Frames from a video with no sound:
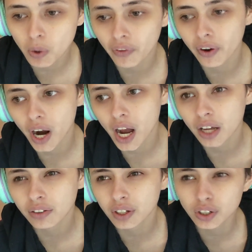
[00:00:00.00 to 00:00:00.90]
where they're
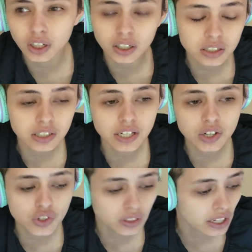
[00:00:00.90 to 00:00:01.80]
at in their current
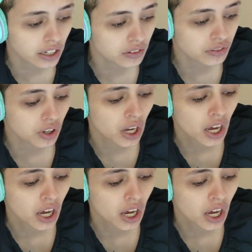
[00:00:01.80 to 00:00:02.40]
stage in life.